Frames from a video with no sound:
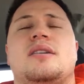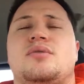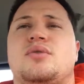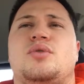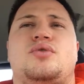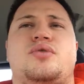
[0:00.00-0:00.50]

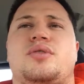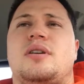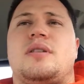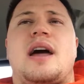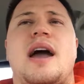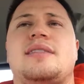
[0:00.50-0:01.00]

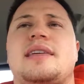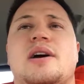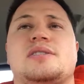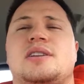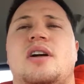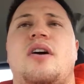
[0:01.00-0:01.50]

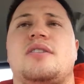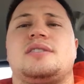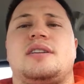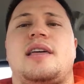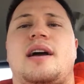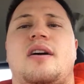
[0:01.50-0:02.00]
$9,000
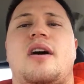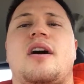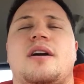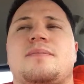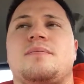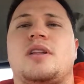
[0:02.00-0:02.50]
into that
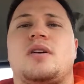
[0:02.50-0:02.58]
car.